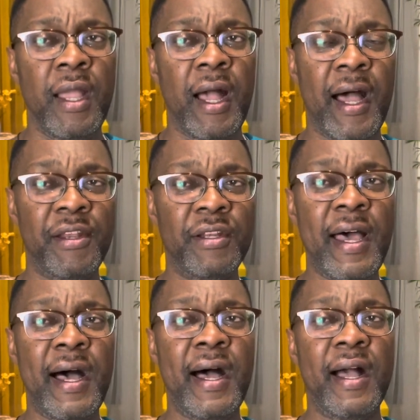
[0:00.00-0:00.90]

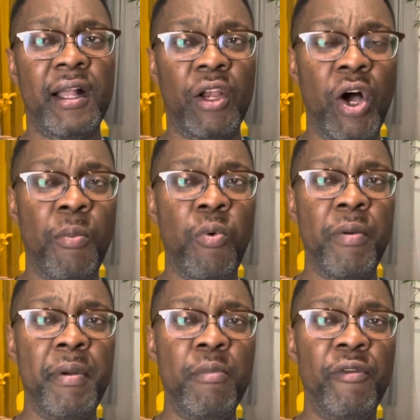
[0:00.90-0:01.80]
Another club we'll
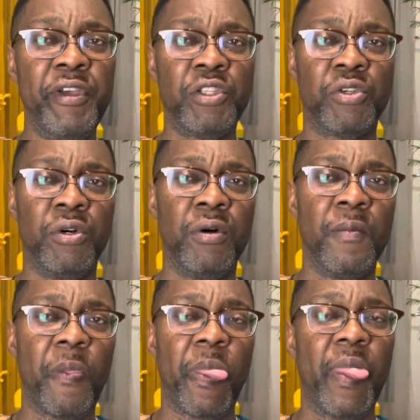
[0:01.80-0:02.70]
be moving to
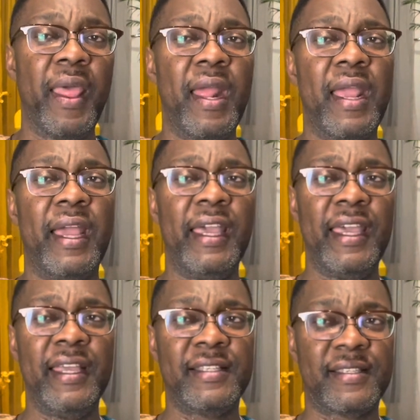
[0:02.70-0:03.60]

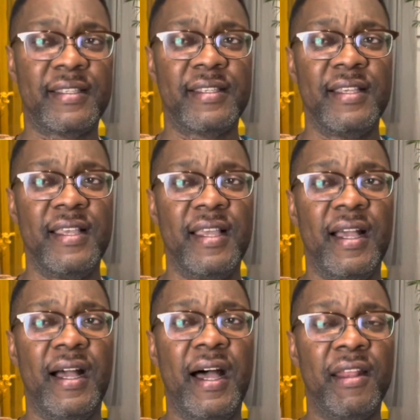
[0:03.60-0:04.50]
is
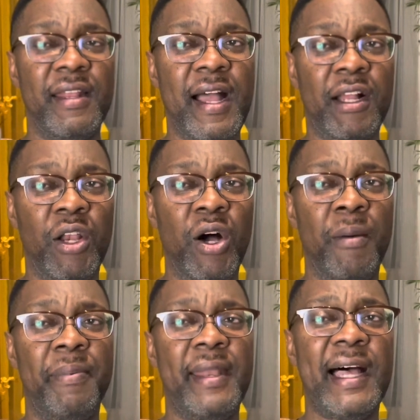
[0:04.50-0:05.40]
another
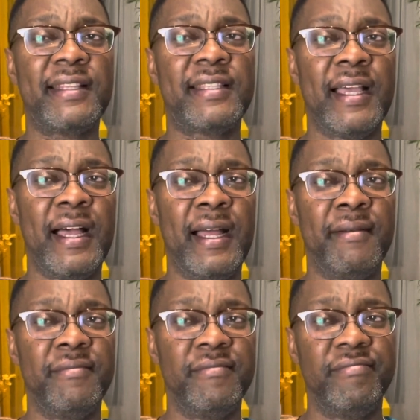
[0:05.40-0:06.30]
club that
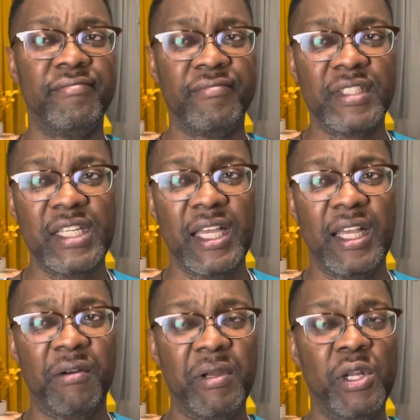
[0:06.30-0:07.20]

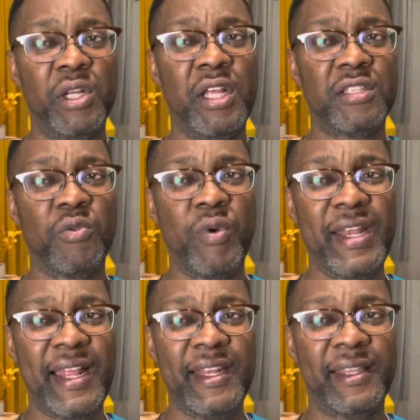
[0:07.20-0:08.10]
we know doesn't win
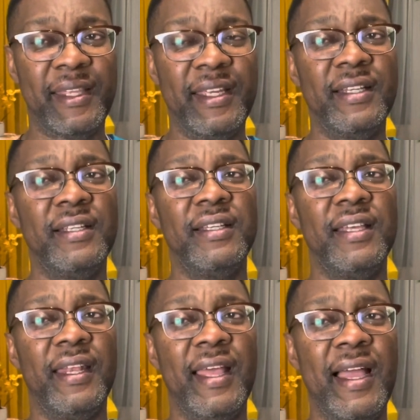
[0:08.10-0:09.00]

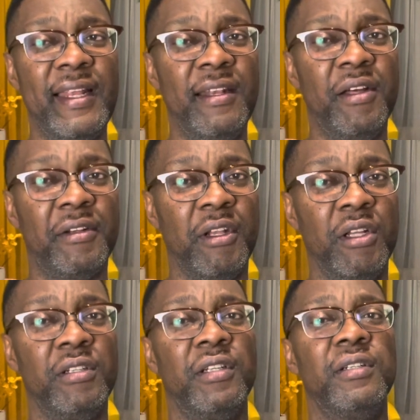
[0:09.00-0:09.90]
anything. They are in North
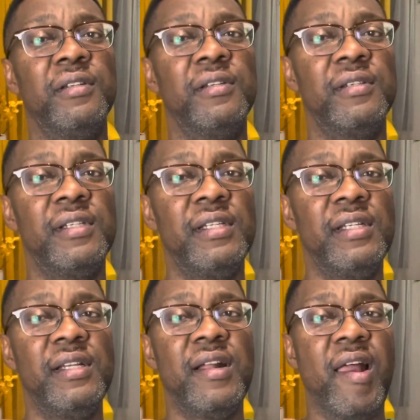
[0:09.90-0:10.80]
London.
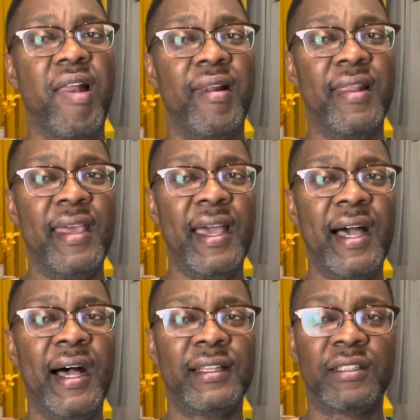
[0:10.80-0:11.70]
They
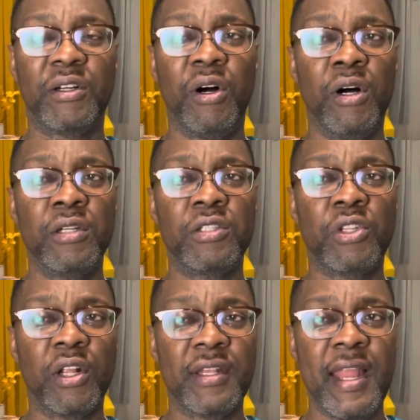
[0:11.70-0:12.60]
are called
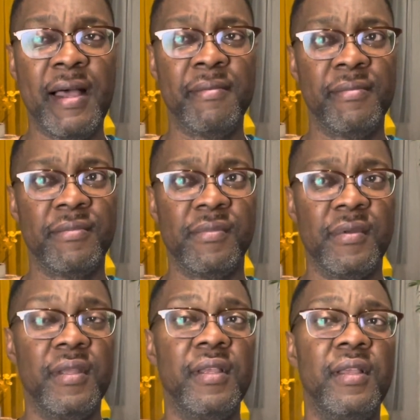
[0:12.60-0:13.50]
Tottenham
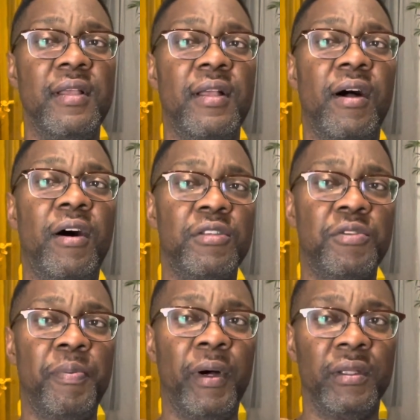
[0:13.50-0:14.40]

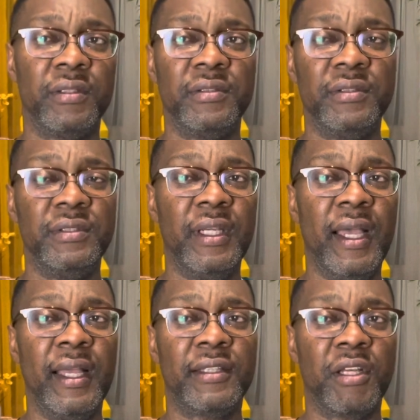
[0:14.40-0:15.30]
Hotspur.
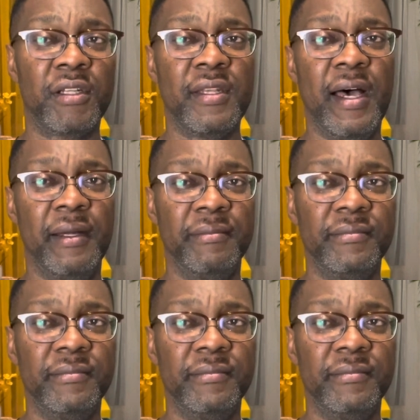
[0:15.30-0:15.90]
Yeah, Tottenham.